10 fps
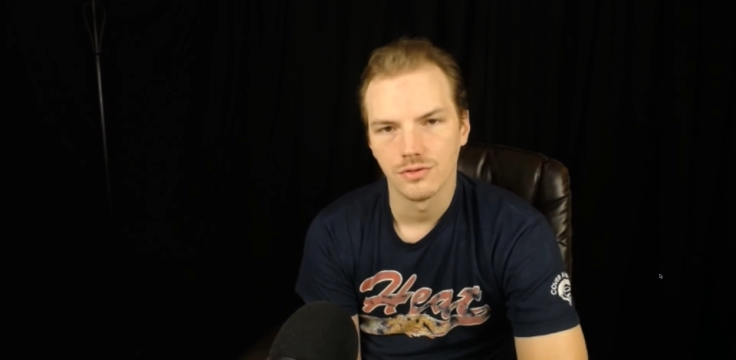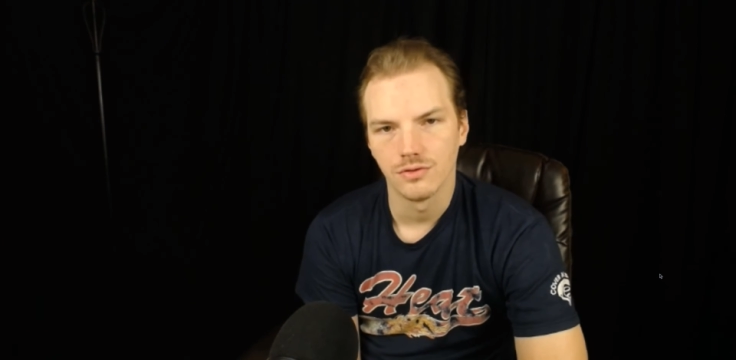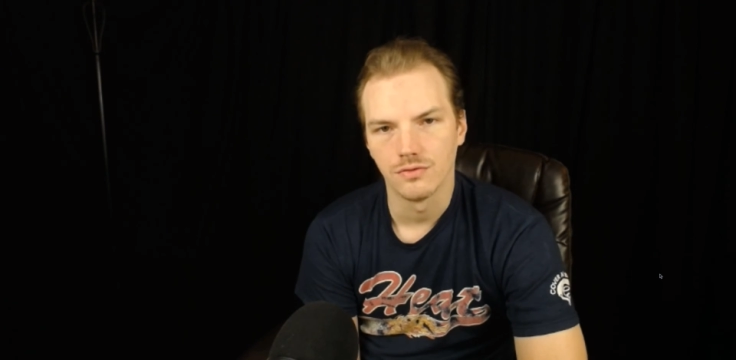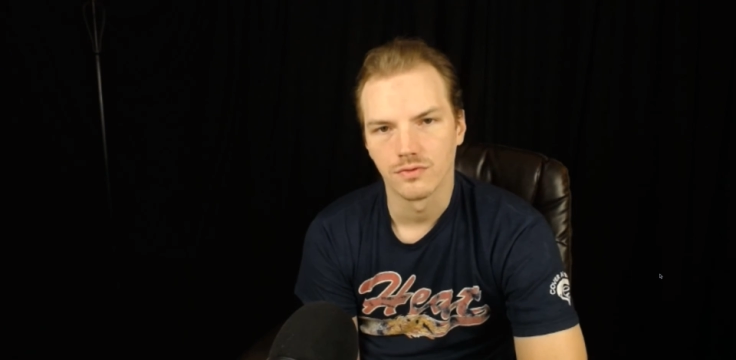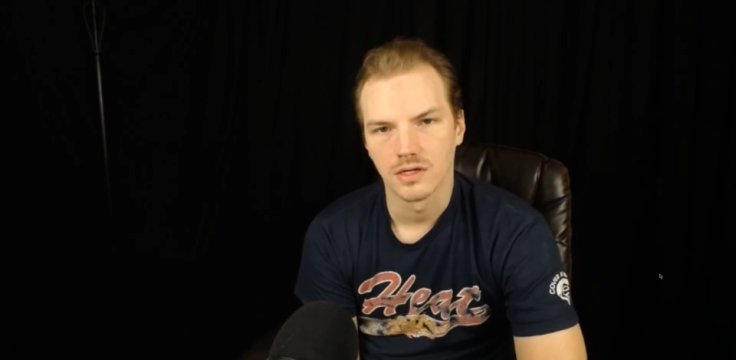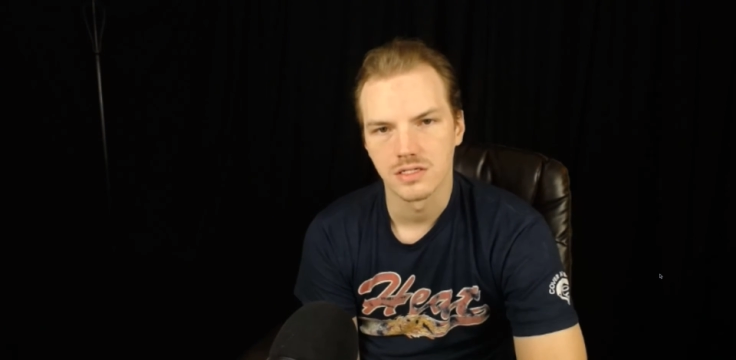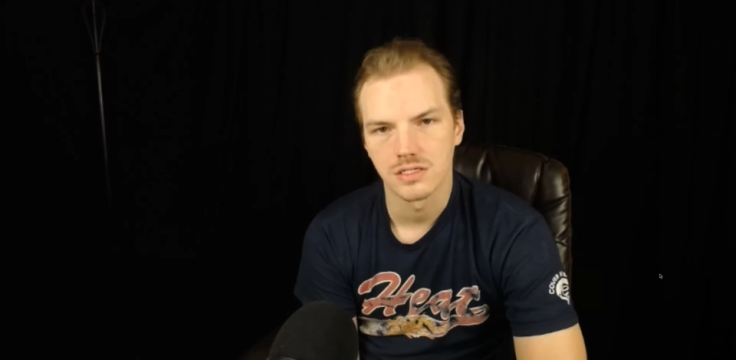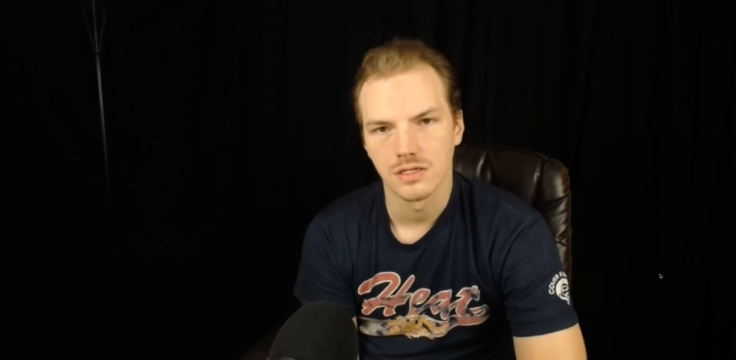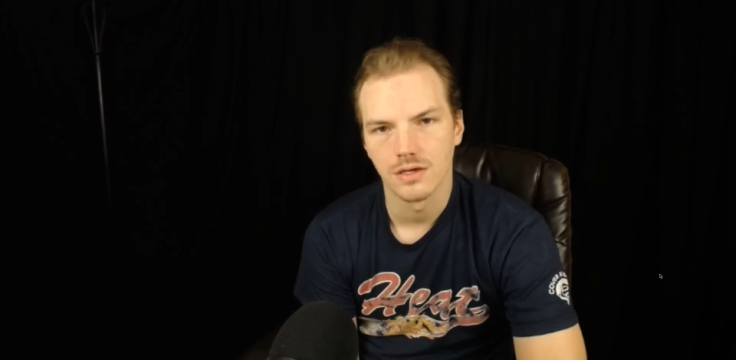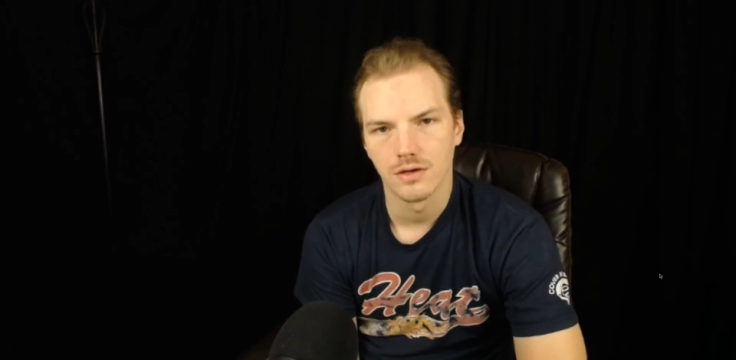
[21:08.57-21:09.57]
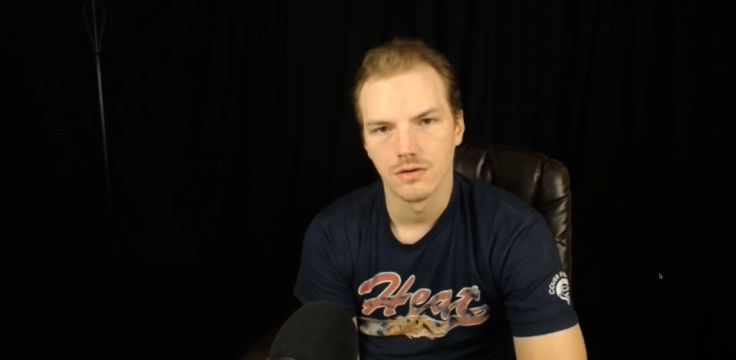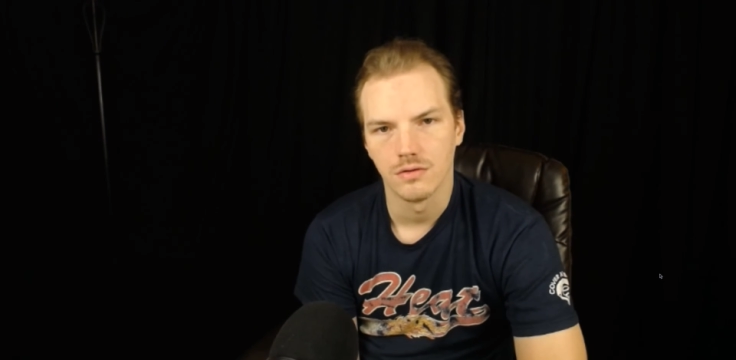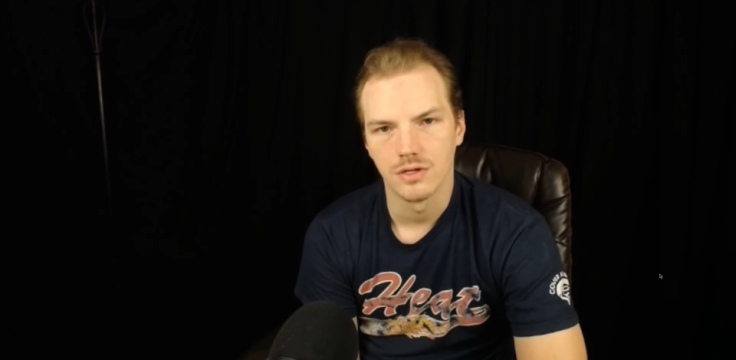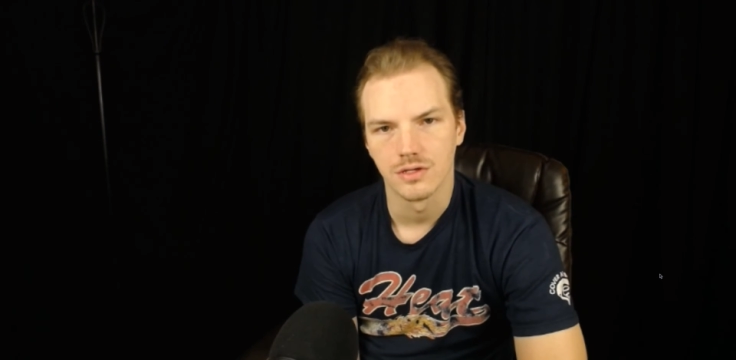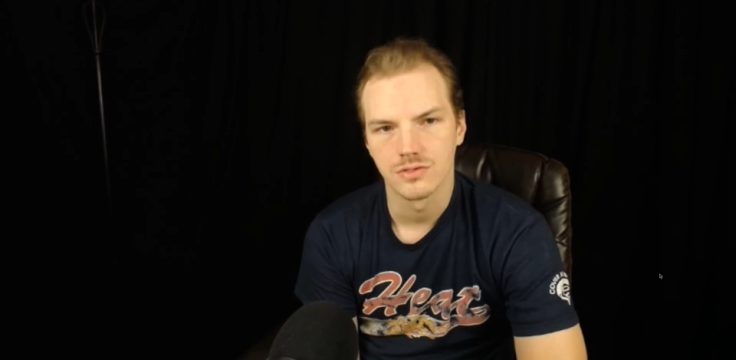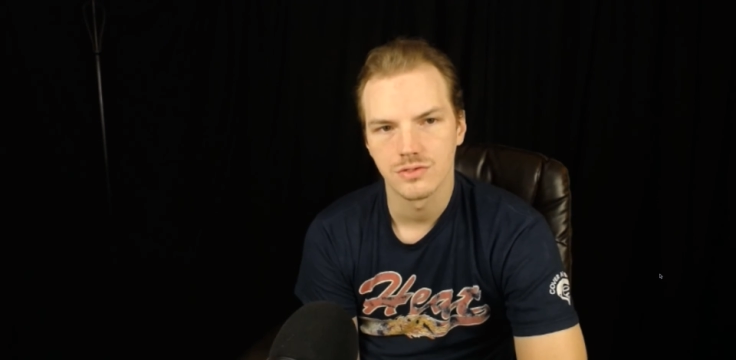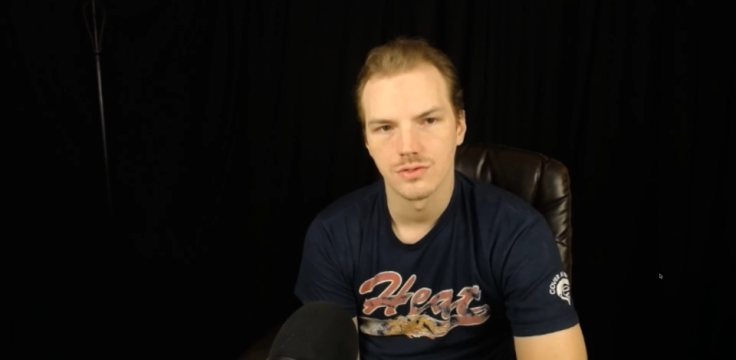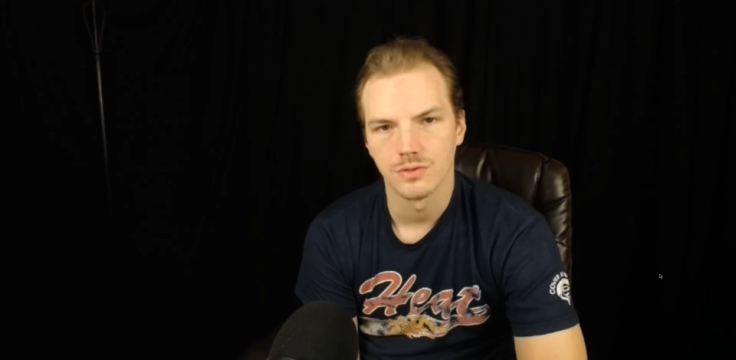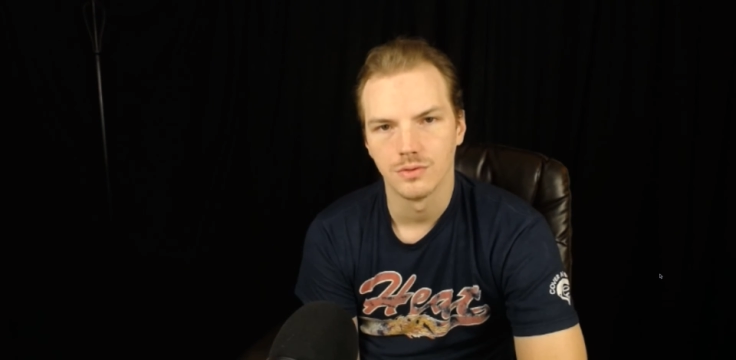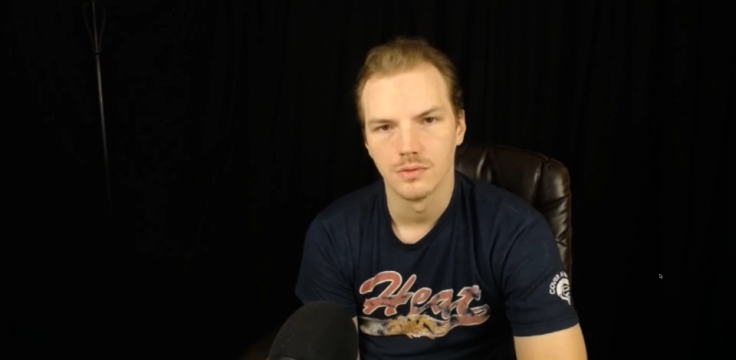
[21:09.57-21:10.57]
do for SEO is
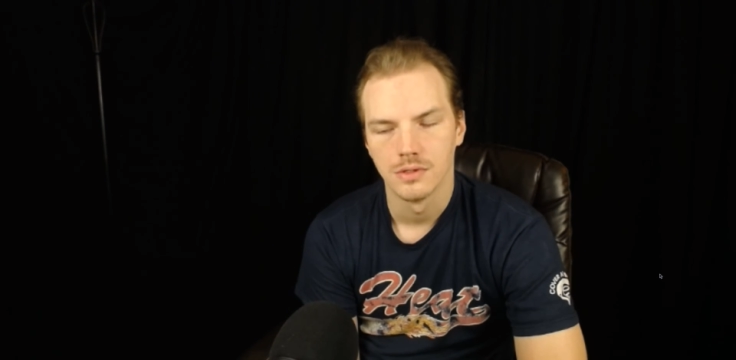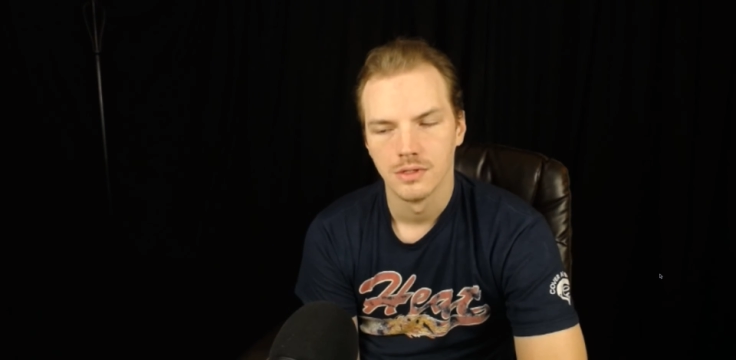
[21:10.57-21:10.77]
to